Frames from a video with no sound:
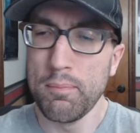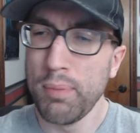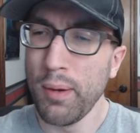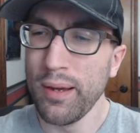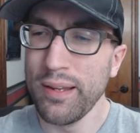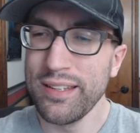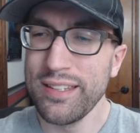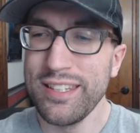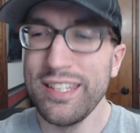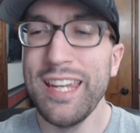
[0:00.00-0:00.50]

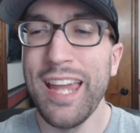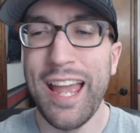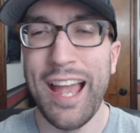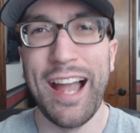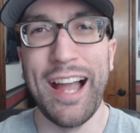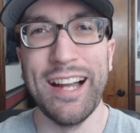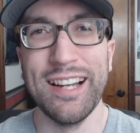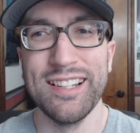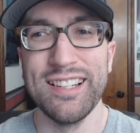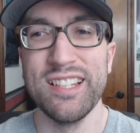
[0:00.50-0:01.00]
But
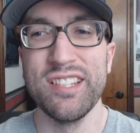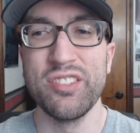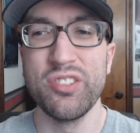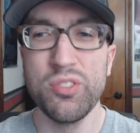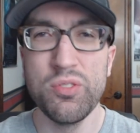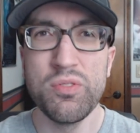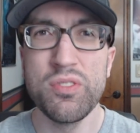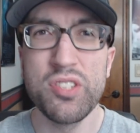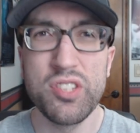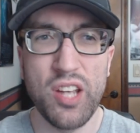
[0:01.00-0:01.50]
yeah, as
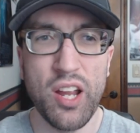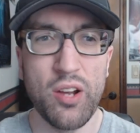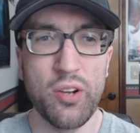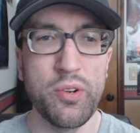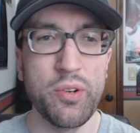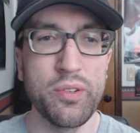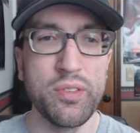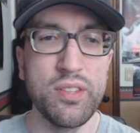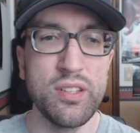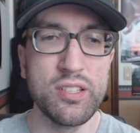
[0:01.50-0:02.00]
soon as I
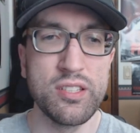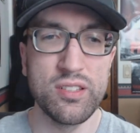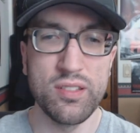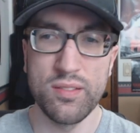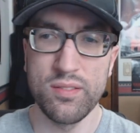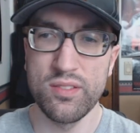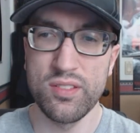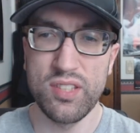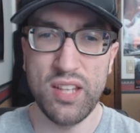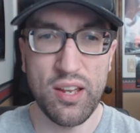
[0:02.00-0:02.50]
heard this
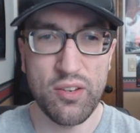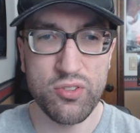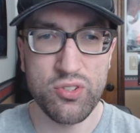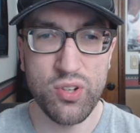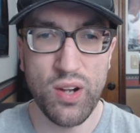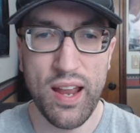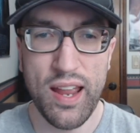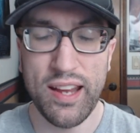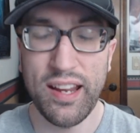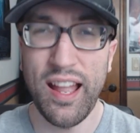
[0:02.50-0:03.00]

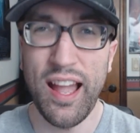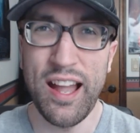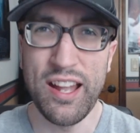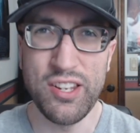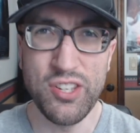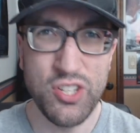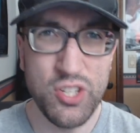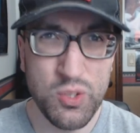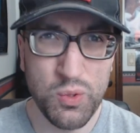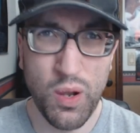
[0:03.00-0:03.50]
soundtrack, I
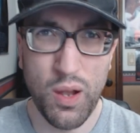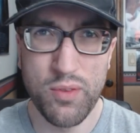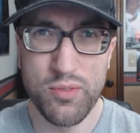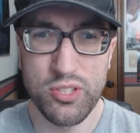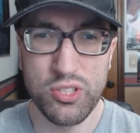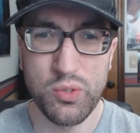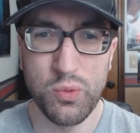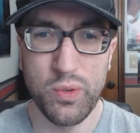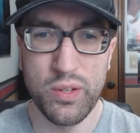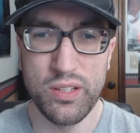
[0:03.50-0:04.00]
knew I
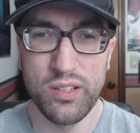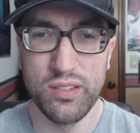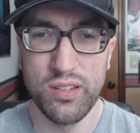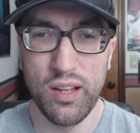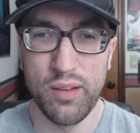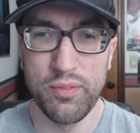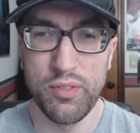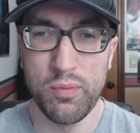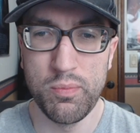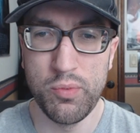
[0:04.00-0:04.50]
was going to
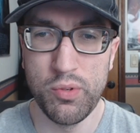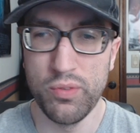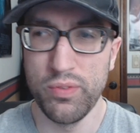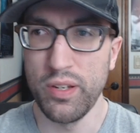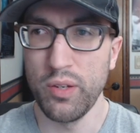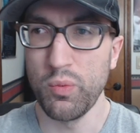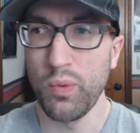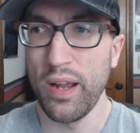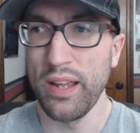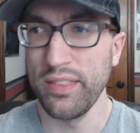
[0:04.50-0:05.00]
love the
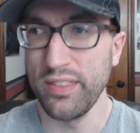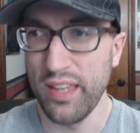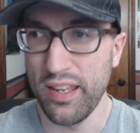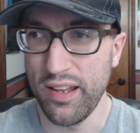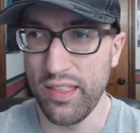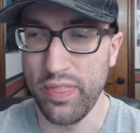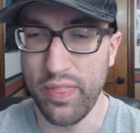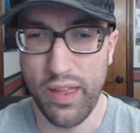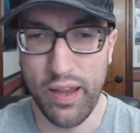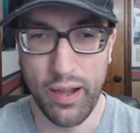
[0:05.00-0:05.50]
movie right
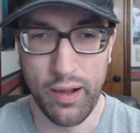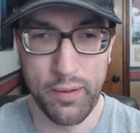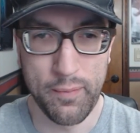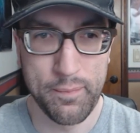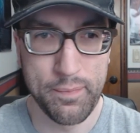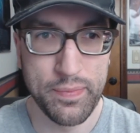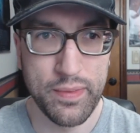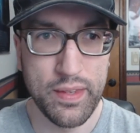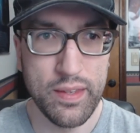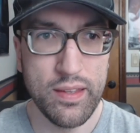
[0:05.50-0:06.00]
then and there.
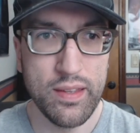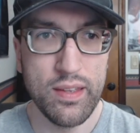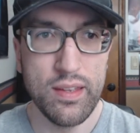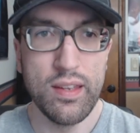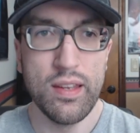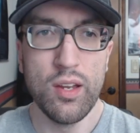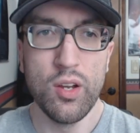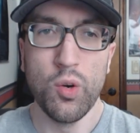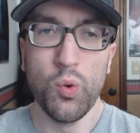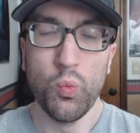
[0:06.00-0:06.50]

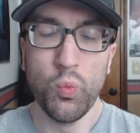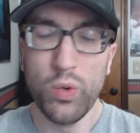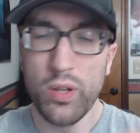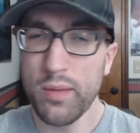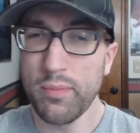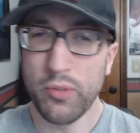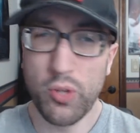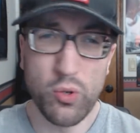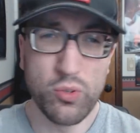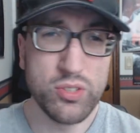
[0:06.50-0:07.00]

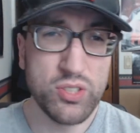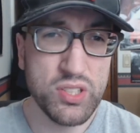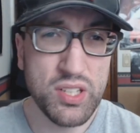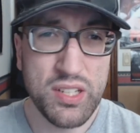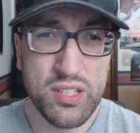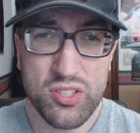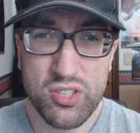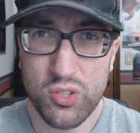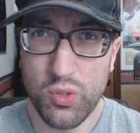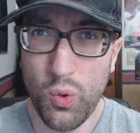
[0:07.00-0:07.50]
William
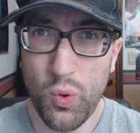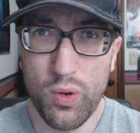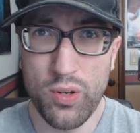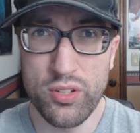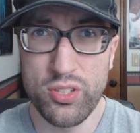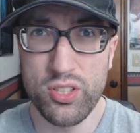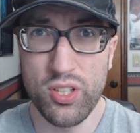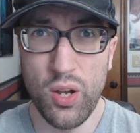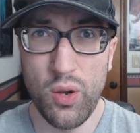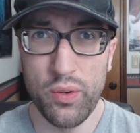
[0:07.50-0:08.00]
Goldstein's score
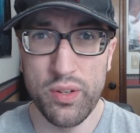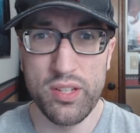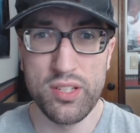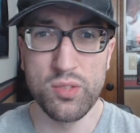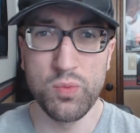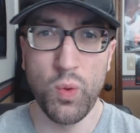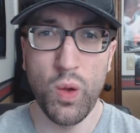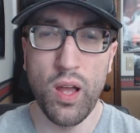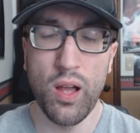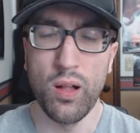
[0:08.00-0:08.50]
is solid
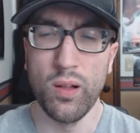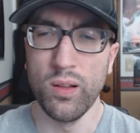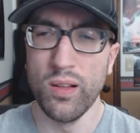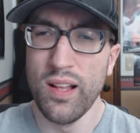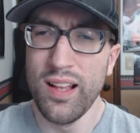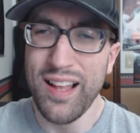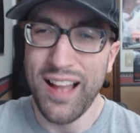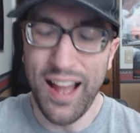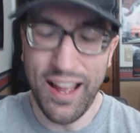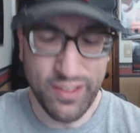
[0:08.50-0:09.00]
as well.
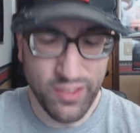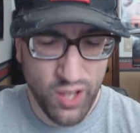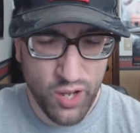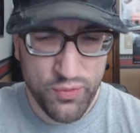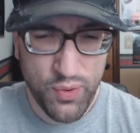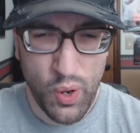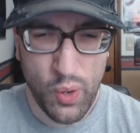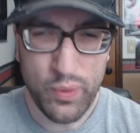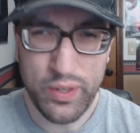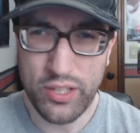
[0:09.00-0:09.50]
I
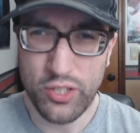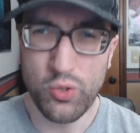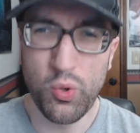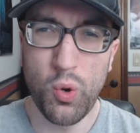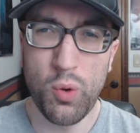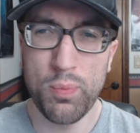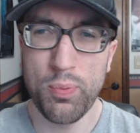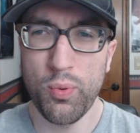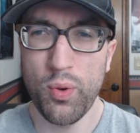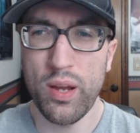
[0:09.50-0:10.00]
love how he
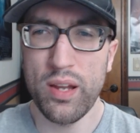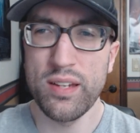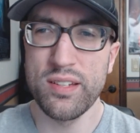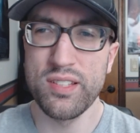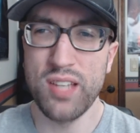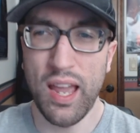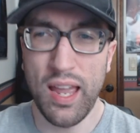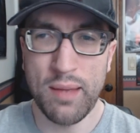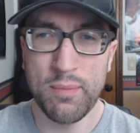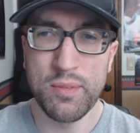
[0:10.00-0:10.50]
incorporated
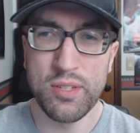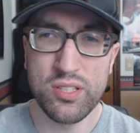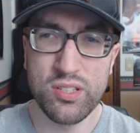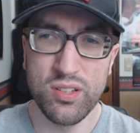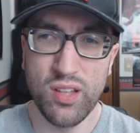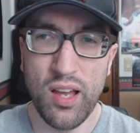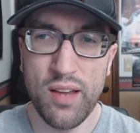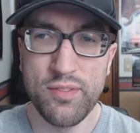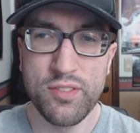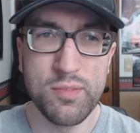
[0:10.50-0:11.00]
Timeless
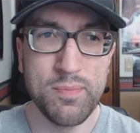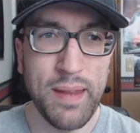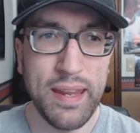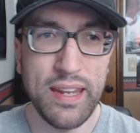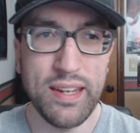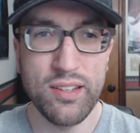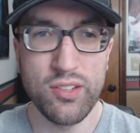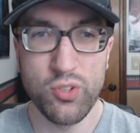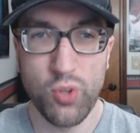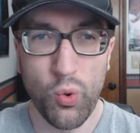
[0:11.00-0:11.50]
Love's
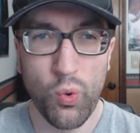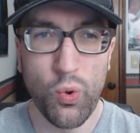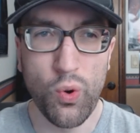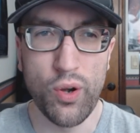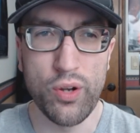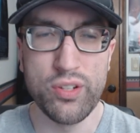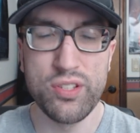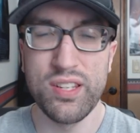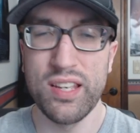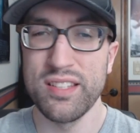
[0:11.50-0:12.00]
main
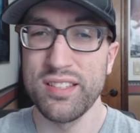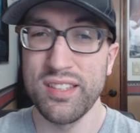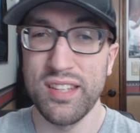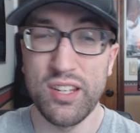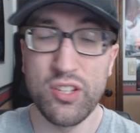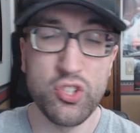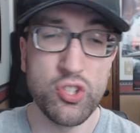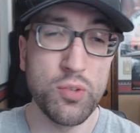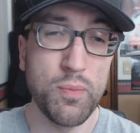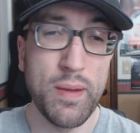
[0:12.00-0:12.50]
chords as the
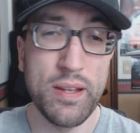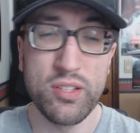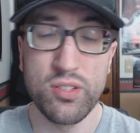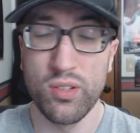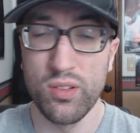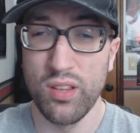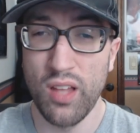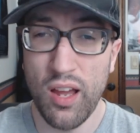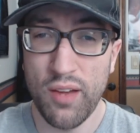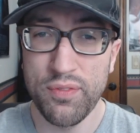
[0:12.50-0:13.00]

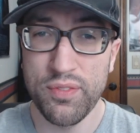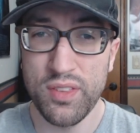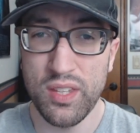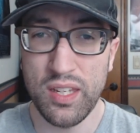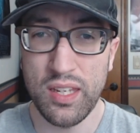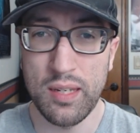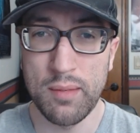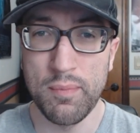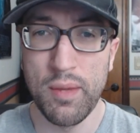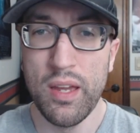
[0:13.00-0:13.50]
instrumental love
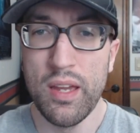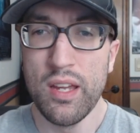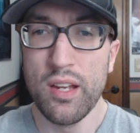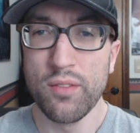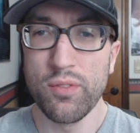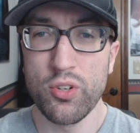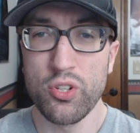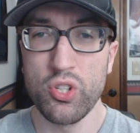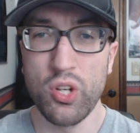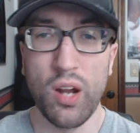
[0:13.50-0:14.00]
theme
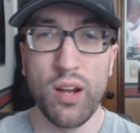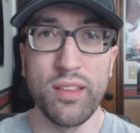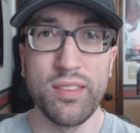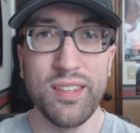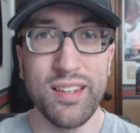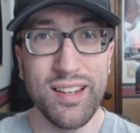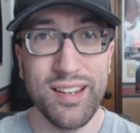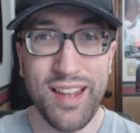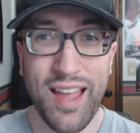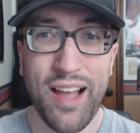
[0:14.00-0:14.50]
for
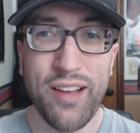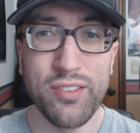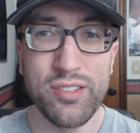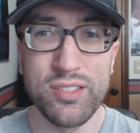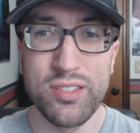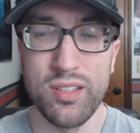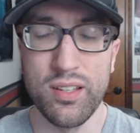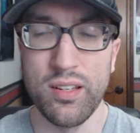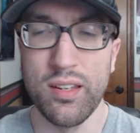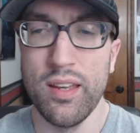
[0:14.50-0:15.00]
Jonathan and
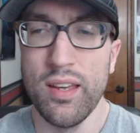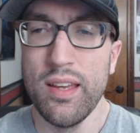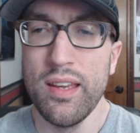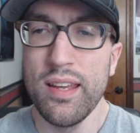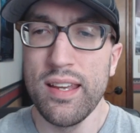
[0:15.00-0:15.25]
Allison.